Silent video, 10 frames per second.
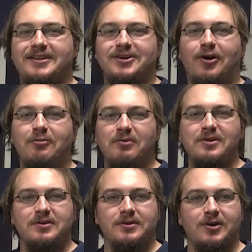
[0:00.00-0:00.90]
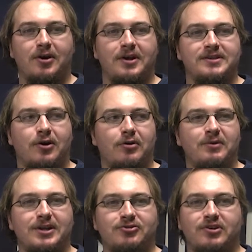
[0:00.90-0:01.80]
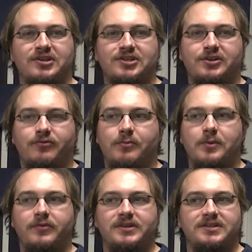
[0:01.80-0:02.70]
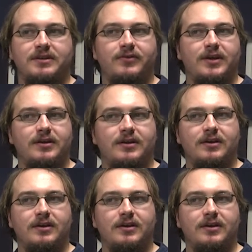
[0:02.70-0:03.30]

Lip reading: It's hard when it's harder when it's transitioning from movie to TV.